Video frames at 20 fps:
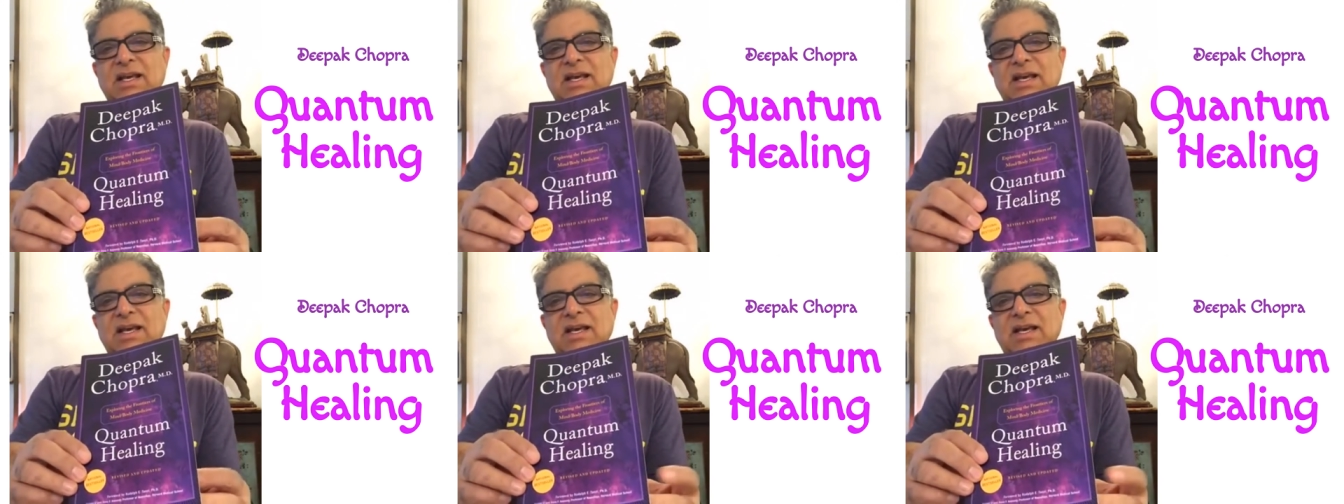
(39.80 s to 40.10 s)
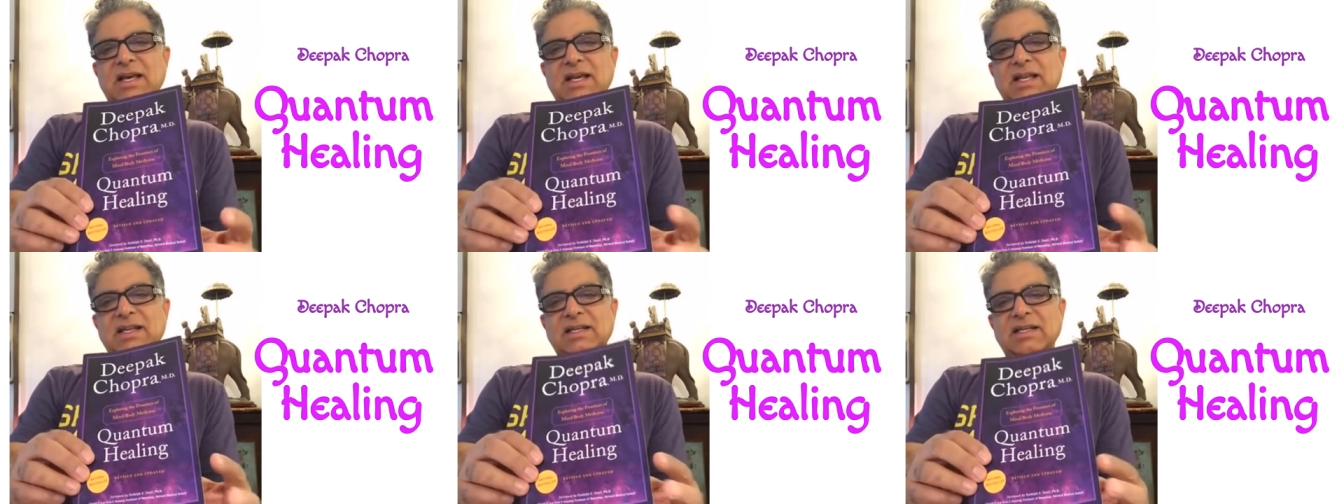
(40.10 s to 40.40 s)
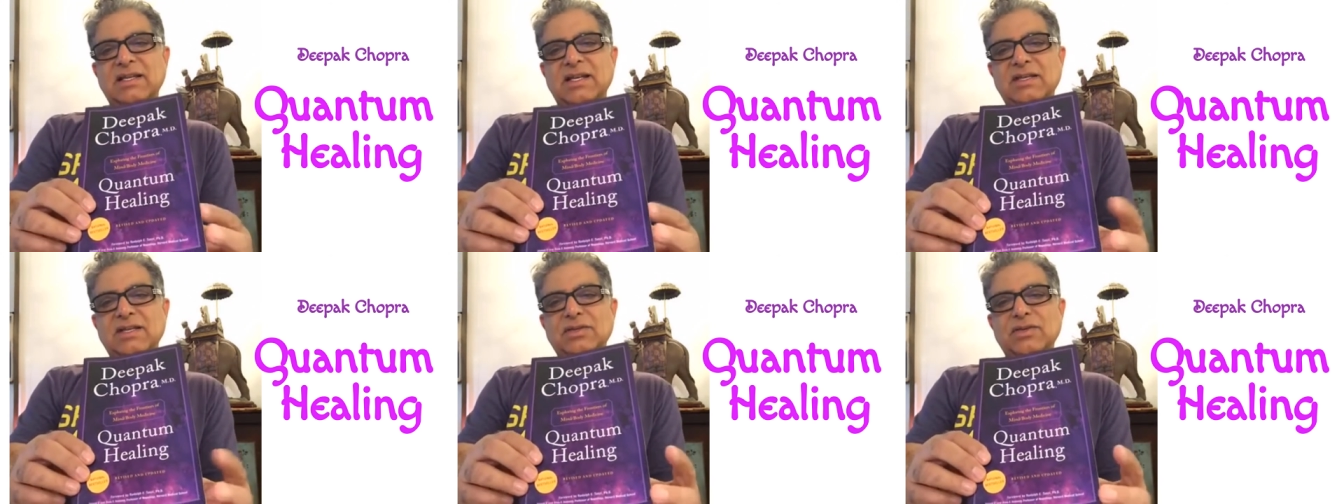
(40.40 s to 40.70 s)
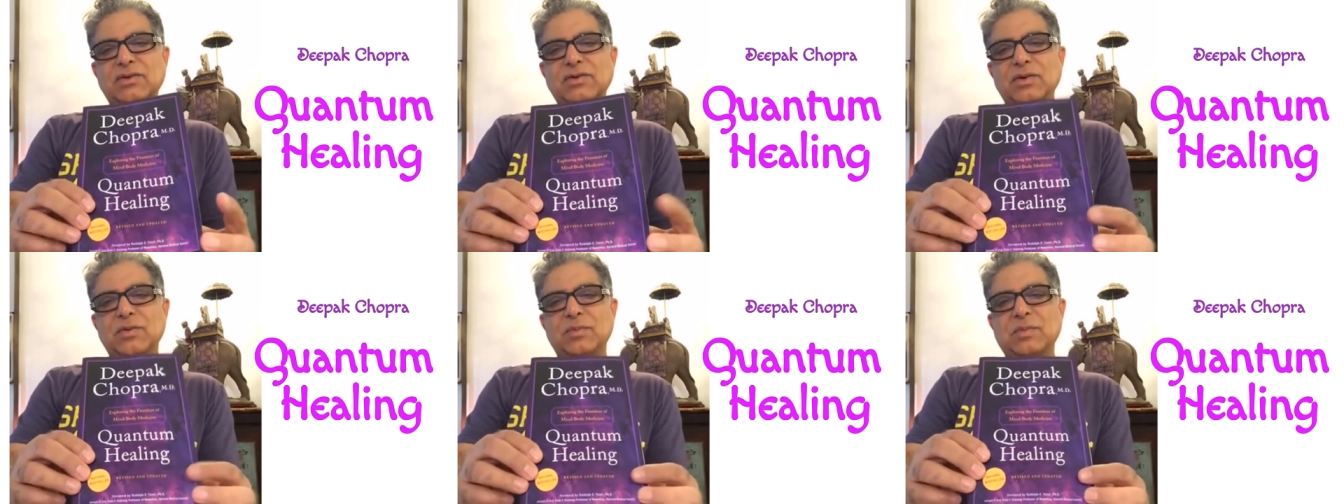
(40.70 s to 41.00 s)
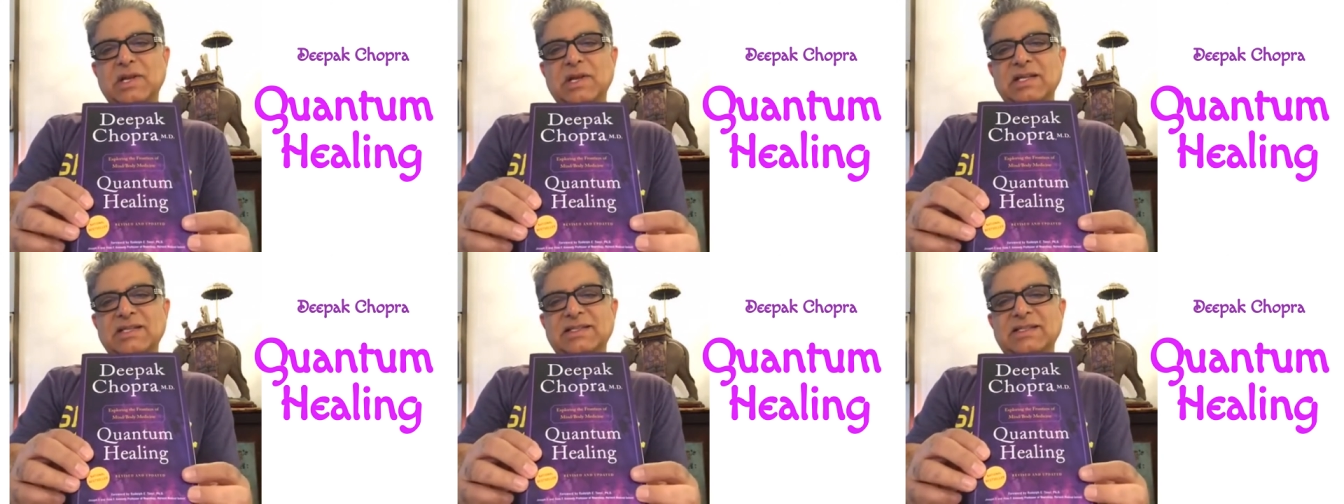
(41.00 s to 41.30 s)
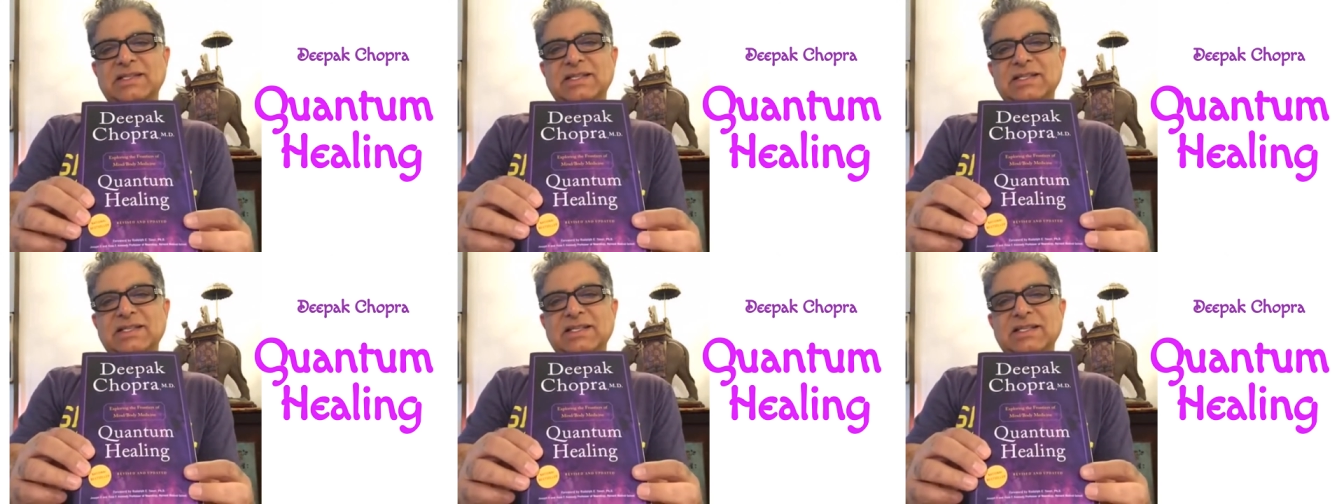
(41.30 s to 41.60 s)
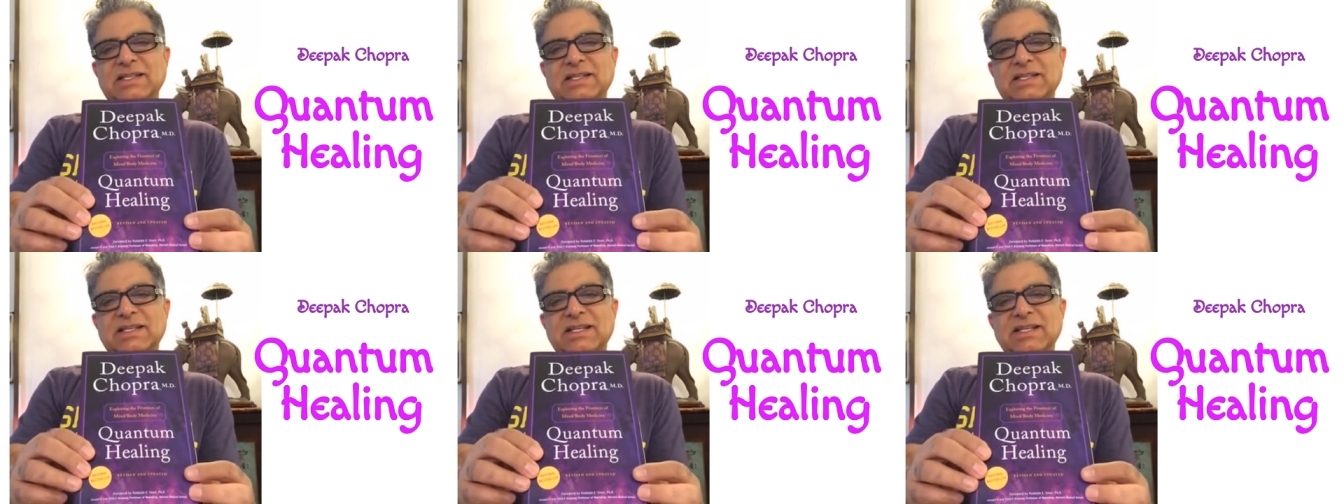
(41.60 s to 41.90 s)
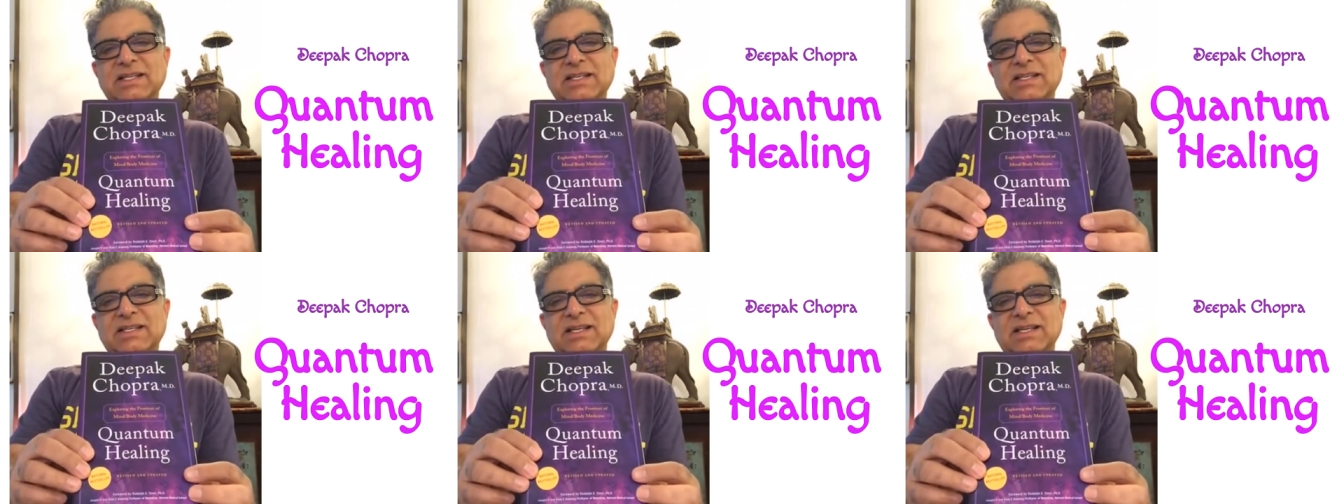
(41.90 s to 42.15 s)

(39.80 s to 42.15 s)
and neuroplasticity